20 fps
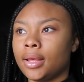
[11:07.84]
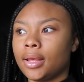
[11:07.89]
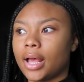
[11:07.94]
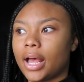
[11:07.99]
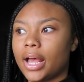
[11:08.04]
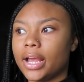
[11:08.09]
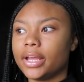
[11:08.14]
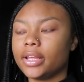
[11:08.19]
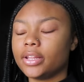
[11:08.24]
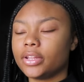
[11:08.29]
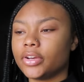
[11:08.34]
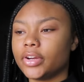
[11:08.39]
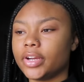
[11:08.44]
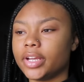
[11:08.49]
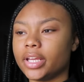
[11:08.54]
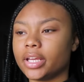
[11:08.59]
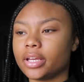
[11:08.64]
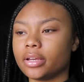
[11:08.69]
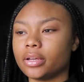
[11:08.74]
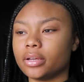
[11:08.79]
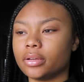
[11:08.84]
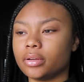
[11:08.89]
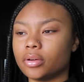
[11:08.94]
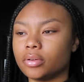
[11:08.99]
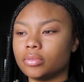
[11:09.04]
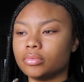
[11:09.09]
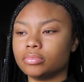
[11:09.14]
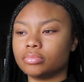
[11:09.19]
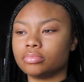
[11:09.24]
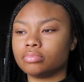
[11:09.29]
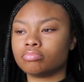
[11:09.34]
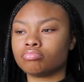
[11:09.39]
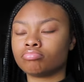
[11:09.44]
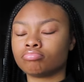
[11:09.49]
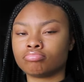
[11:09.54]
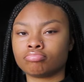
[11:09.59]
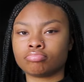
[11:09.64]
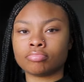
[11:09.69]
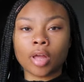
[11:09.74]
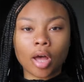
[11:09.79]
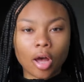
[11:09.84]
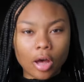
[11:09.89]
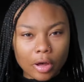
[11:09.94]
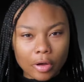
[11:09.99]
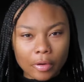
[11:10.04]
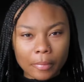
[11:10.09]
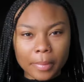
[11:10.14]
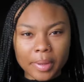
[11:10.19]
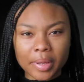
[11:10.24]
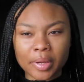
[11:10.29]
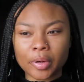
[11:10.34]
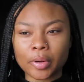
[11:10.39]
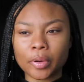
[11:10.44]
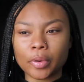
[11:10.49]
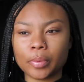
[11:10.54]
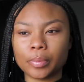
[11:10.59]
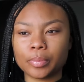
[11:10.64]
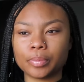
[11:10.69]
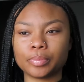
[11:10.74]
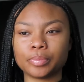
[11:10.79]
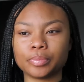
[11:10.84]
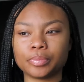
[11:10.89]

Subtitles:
I either eat oatmeal